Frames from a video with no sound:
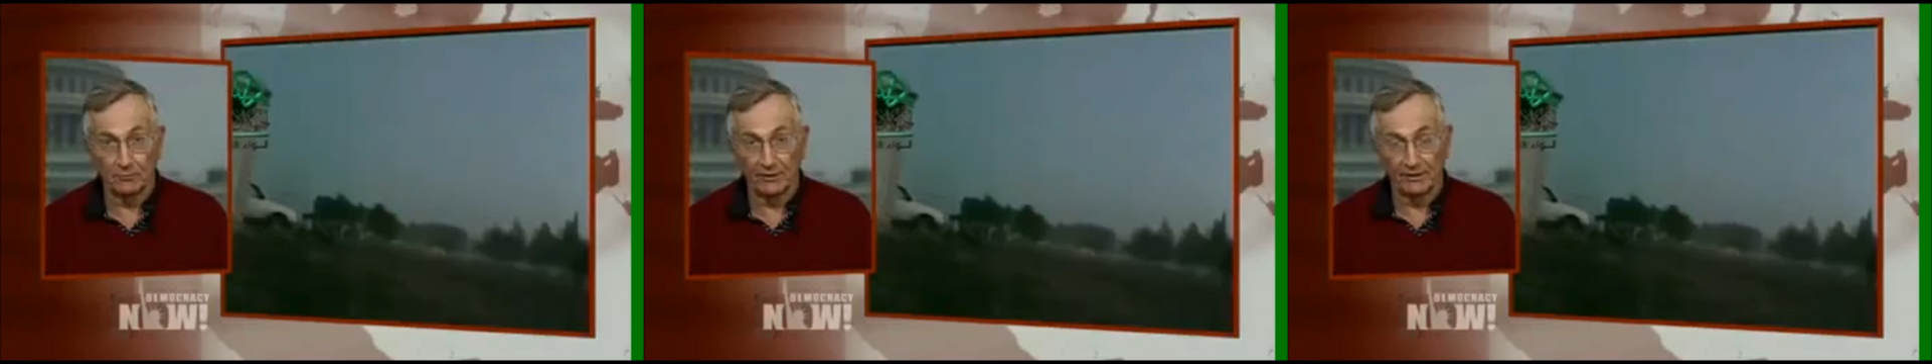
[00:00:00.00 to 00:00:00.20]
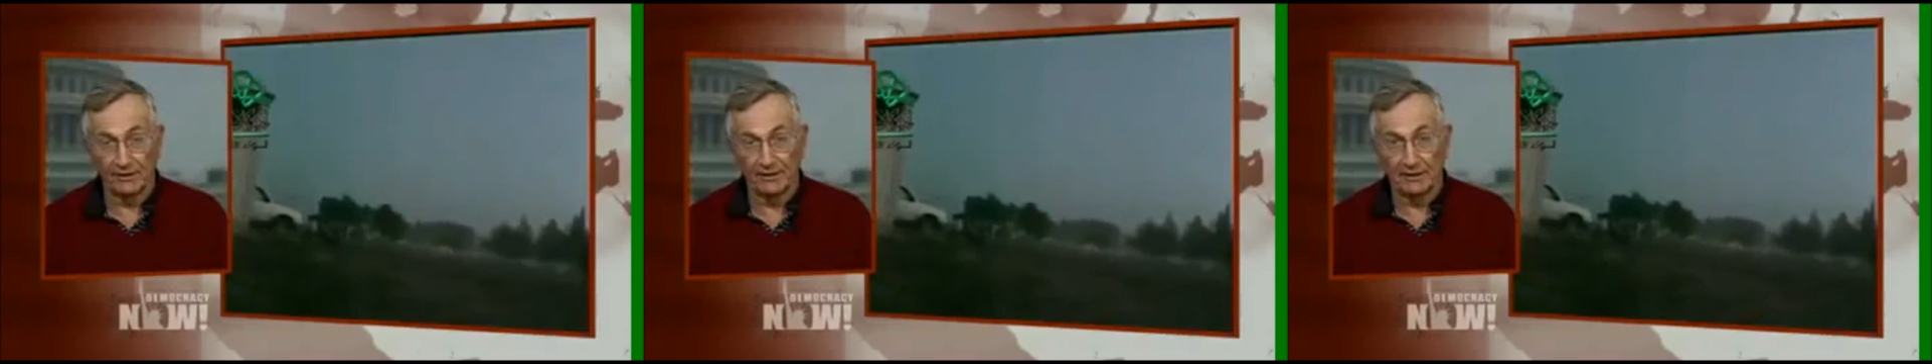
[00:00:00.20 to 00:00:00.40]

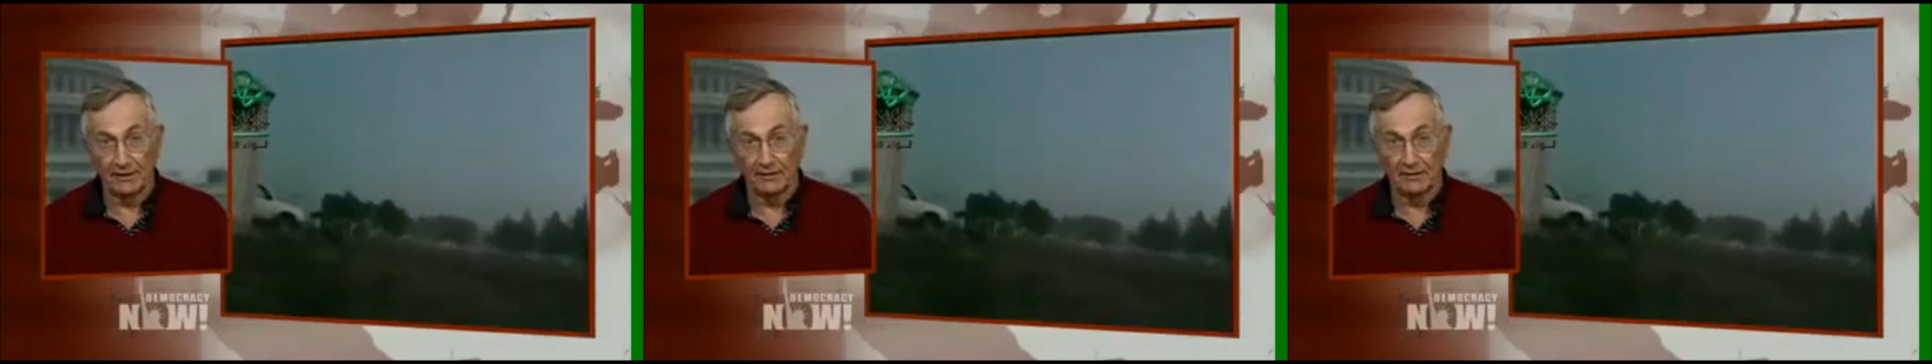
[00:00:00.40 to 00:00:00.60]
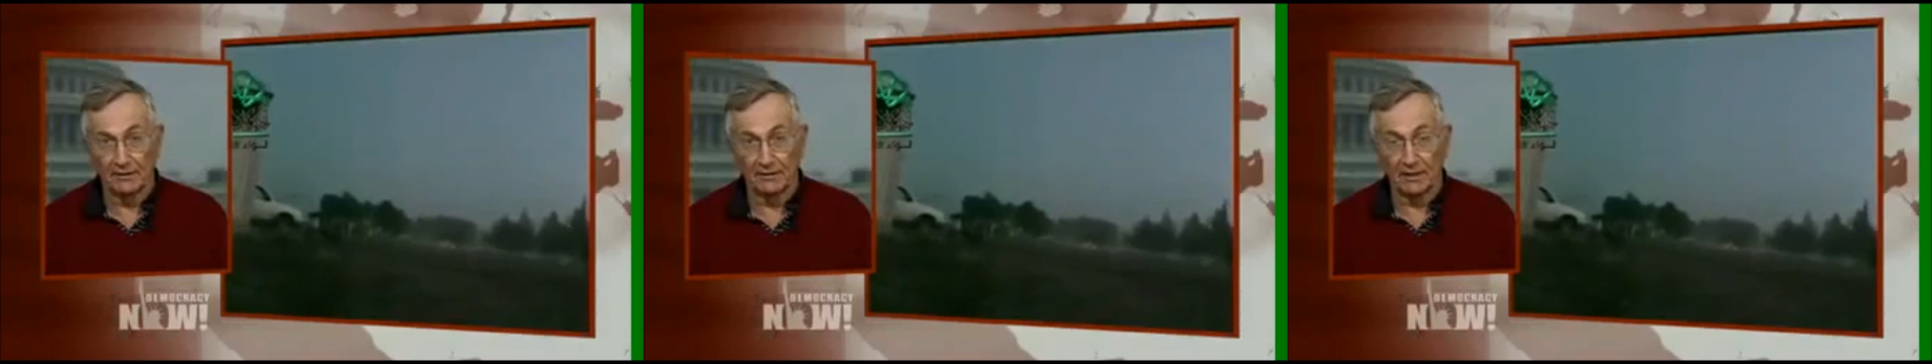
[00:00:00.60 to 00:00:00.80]
when
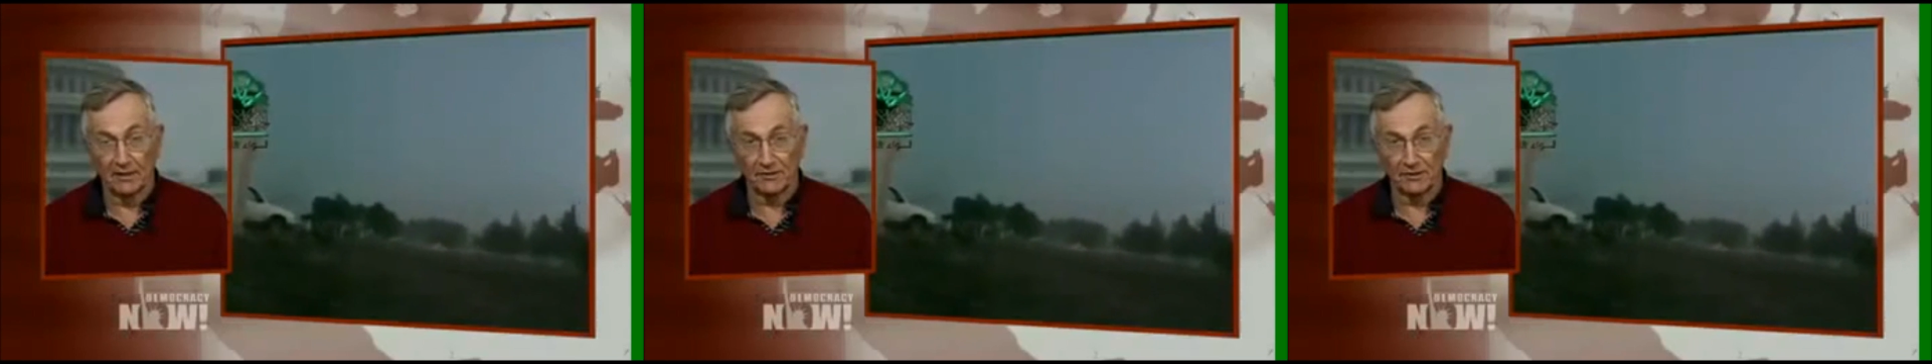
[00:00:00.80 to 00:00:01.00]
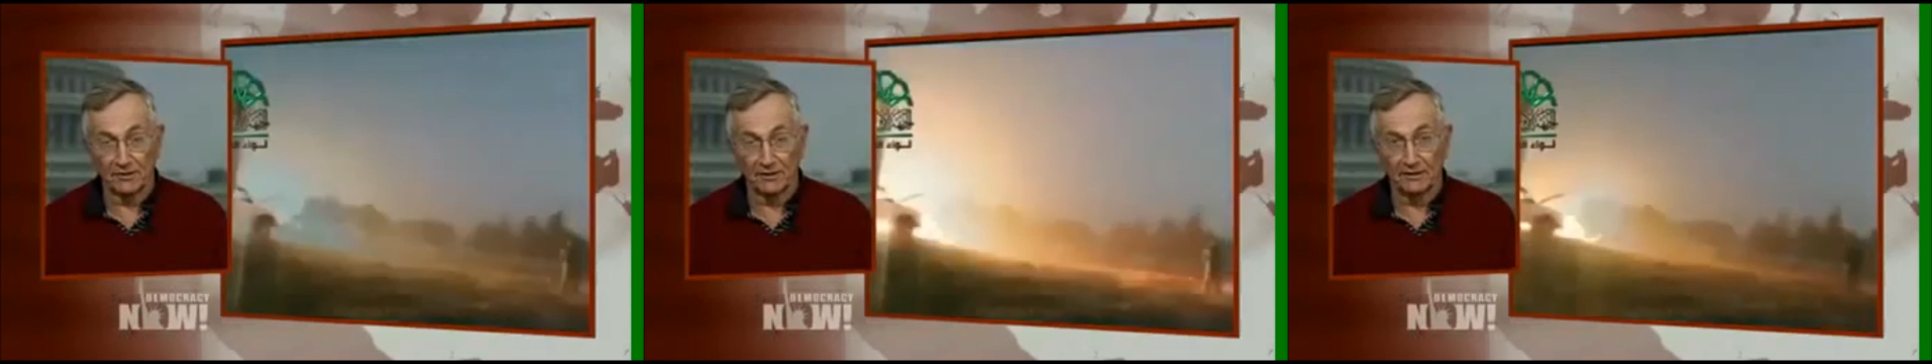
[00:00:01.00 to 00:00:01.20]
the
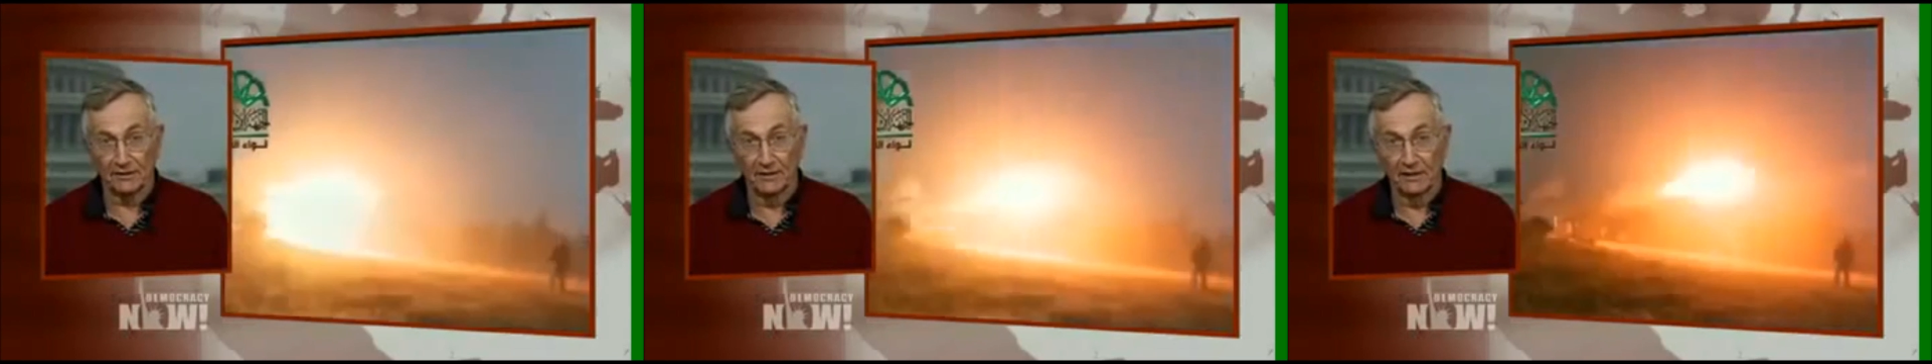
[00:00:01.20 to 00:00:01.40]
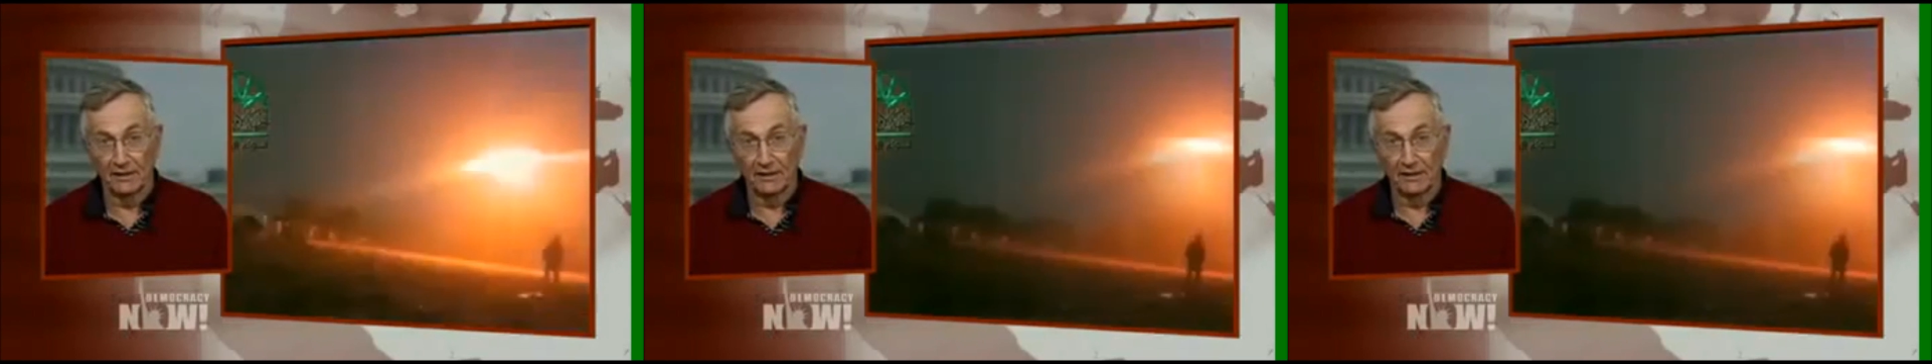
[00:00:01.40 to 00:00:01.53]
consulate